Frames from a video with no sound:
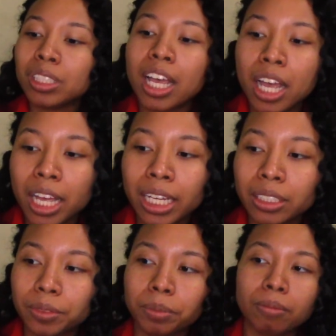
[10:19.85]
add
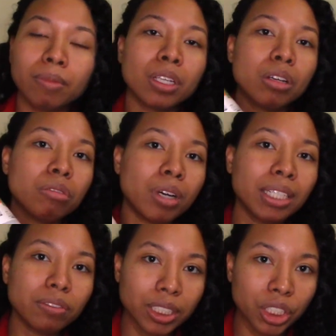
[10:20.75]
white
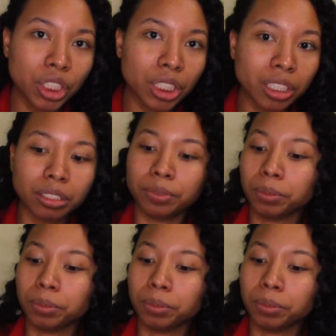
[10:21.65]
vinegar,